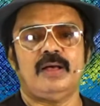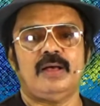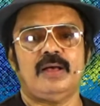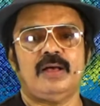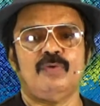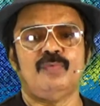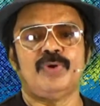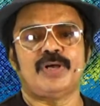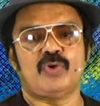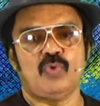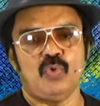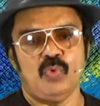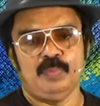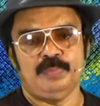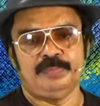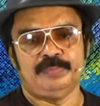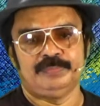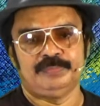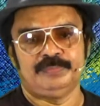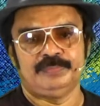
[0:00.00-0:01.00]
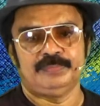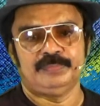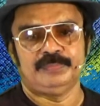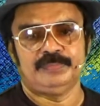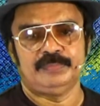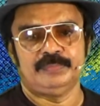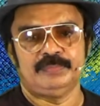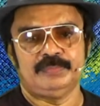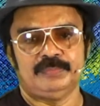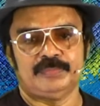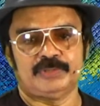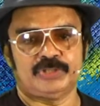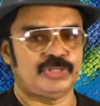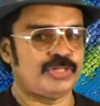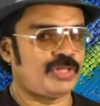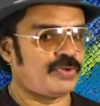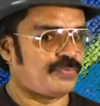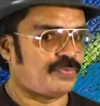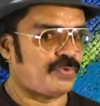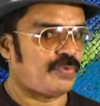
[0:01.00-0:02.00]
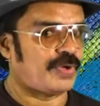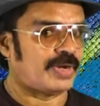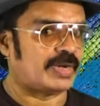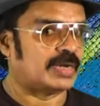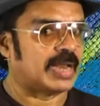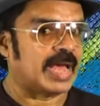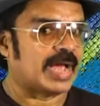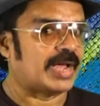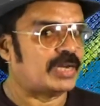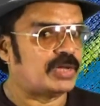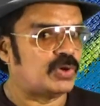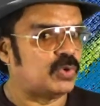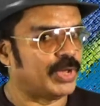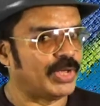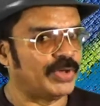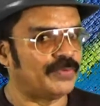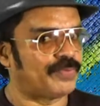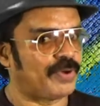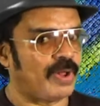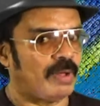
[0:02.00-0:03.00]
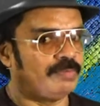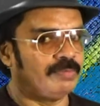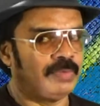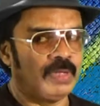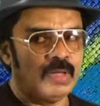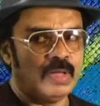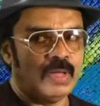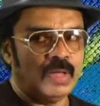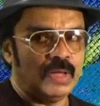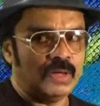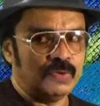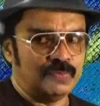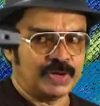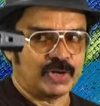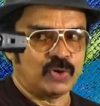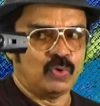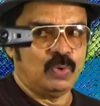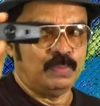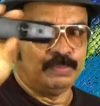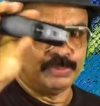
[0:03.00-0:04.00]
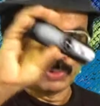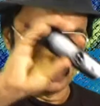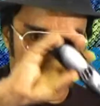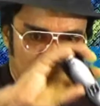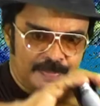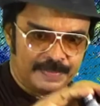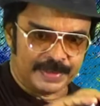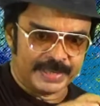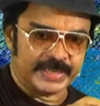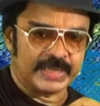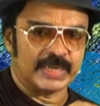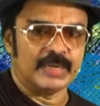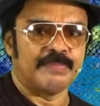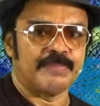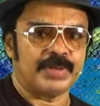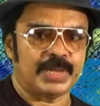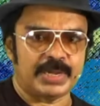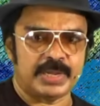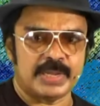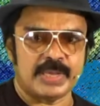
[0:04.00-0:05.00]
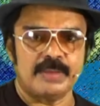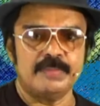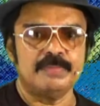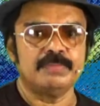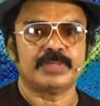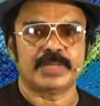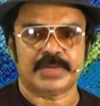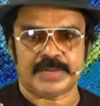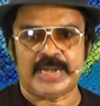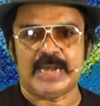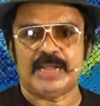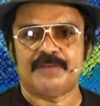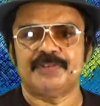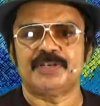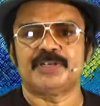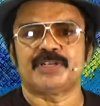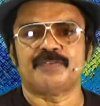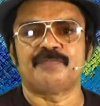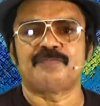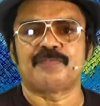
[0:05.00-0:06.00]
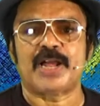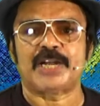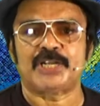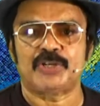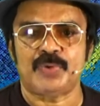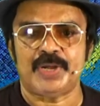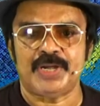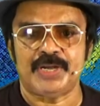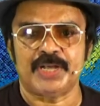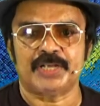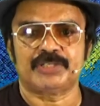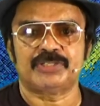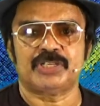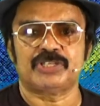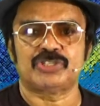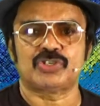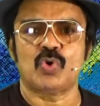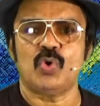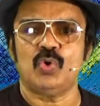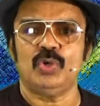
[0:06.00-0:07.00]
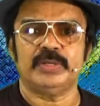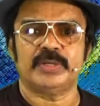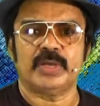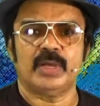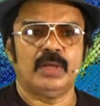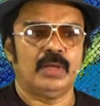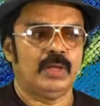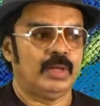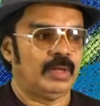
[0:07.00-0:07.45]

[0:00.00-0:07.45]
a vacuum. So therefore, when light going from vacuum to a particular medium, the relevant refractive index is called